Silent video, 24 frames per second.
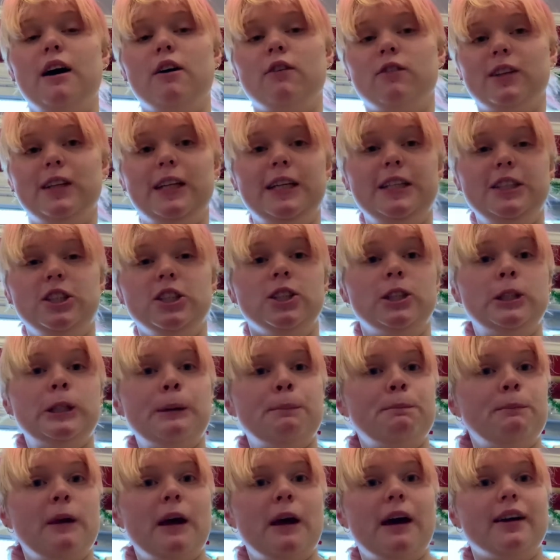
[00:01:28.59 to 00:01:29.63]

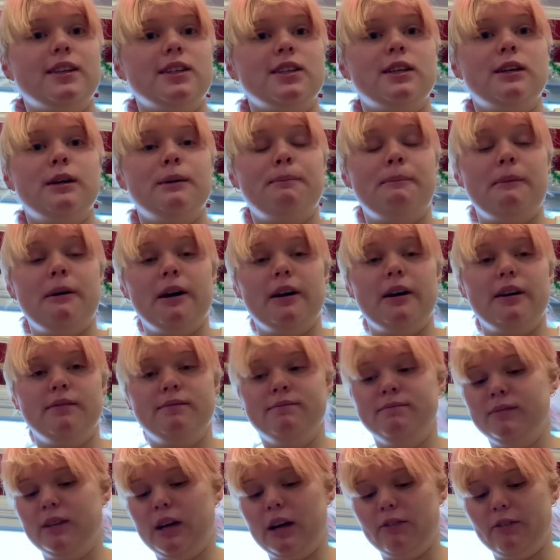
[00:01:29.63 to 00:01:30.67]
relationship yet, but
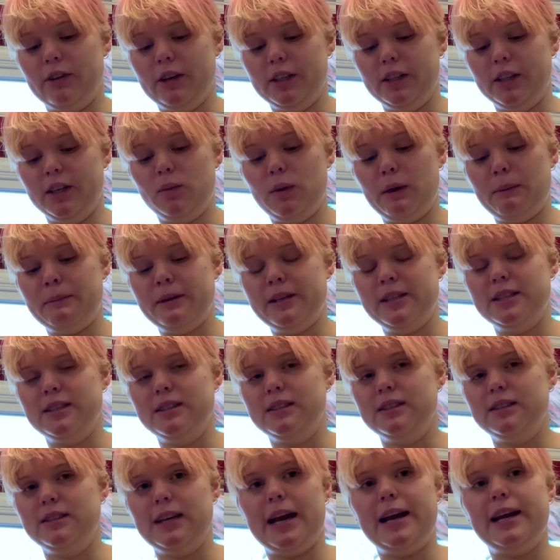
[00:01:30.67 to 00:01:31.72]
not really. We've
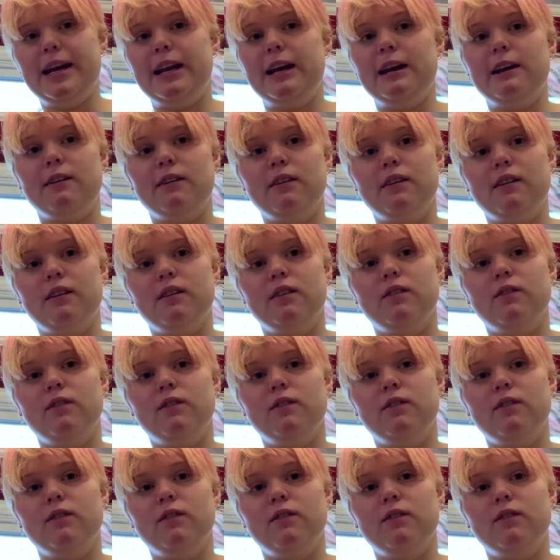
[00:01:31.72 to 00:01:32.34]
been dating.